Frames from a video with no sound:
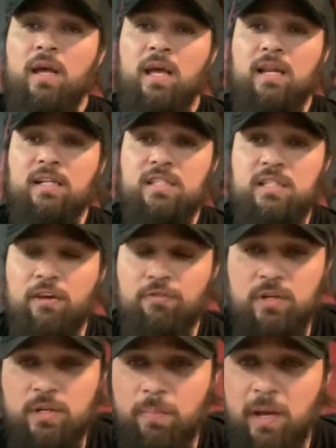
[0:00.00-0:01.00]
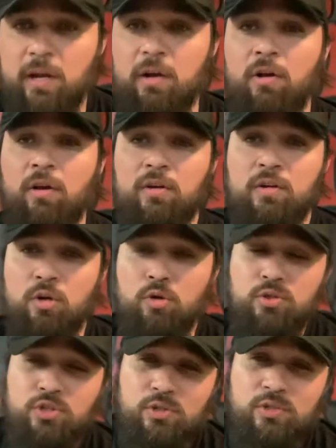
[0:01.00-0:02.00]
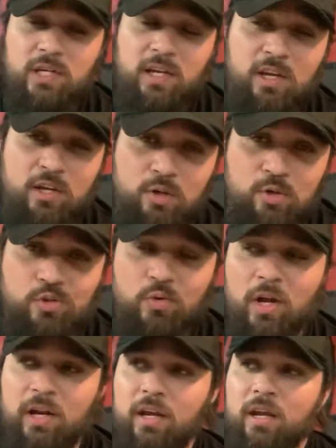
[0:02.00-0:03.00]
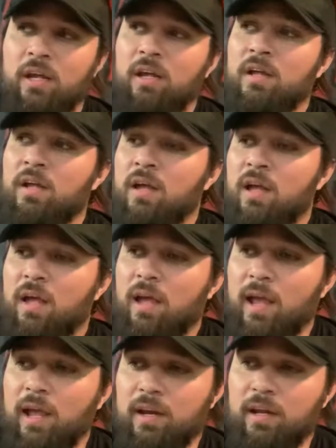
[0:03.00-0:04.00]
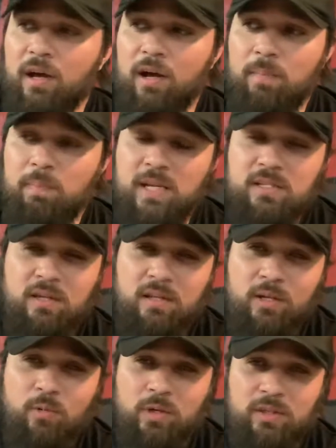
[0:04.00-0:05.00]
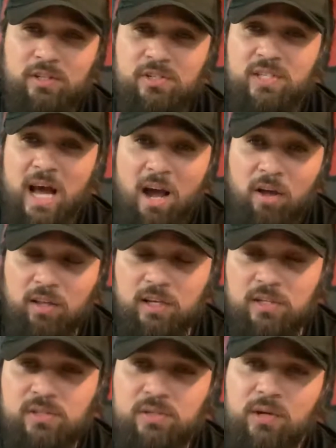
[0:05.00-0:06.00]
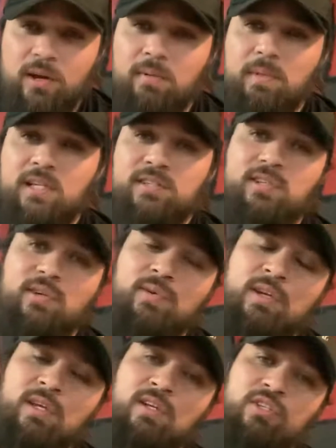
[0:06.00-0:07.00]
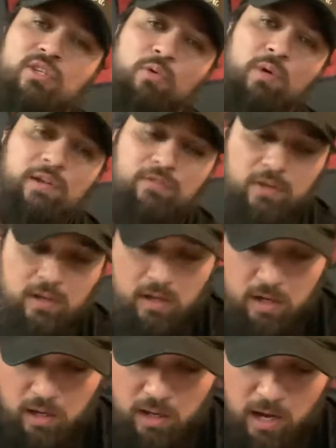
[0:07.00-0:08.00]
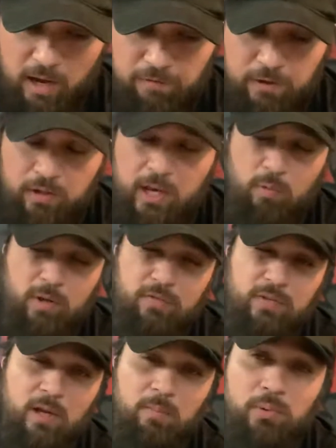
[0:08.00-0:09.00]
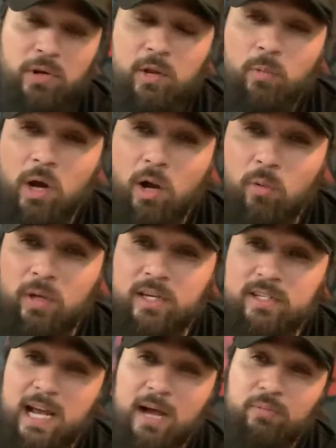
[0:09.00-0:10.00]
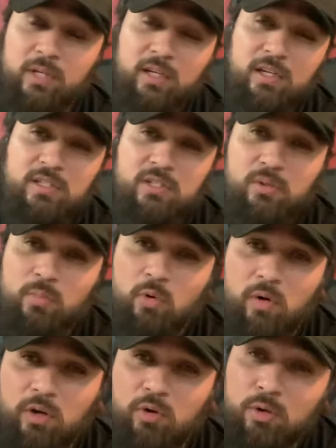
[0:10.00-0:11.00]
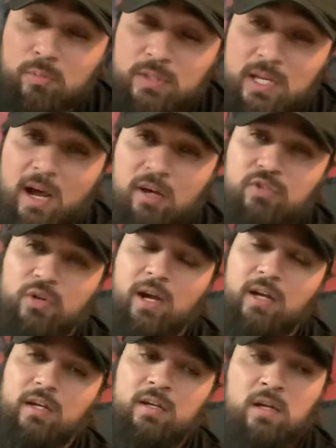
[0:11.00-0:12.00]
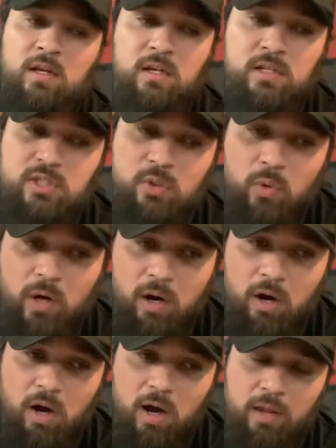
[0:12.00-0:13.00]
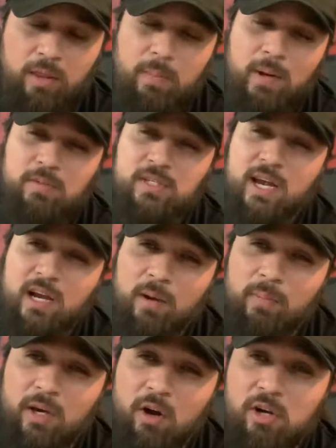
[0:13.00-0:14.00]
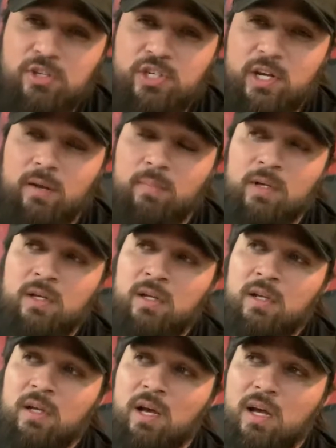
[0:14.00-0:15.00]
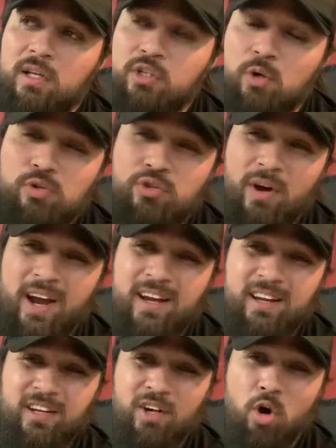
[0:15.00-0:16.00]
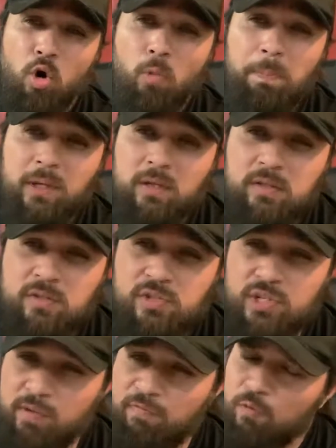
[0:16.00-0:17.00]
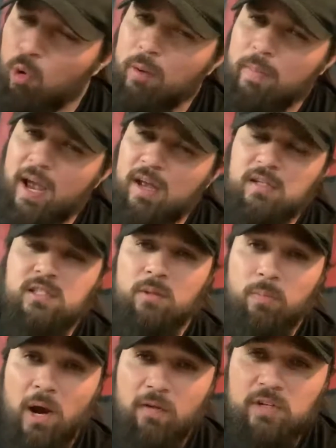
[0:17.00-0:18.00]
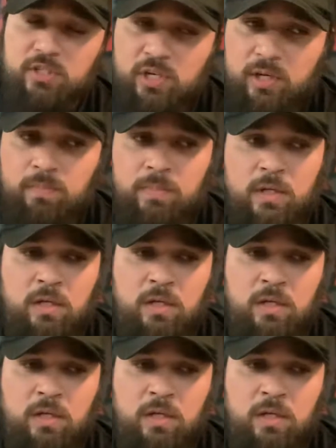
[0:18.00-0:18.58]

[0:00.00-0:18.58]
And it's different depending on who's using it, who's running it, and basically what their style is, you know what I mean? So we've, I feel that we've done pretty well with adapting it to more group style training, to where the members that come in our gym don't train in an open gym format. It's a private gym.